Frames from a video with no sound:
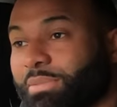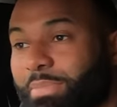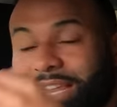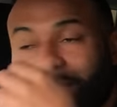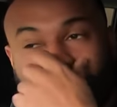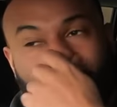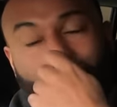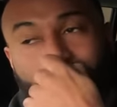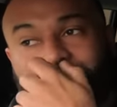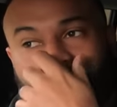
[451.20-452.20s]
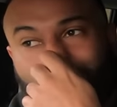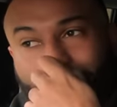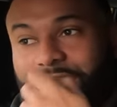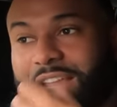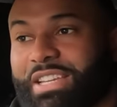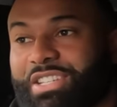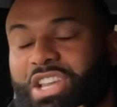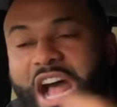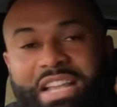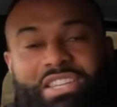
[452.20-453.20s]
mate. The problem with the old defenders is
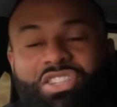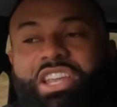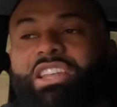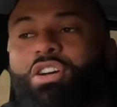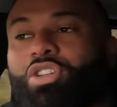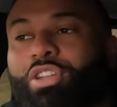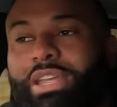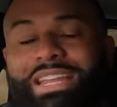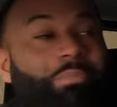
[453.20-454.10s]
I had to sit in the, on the, in the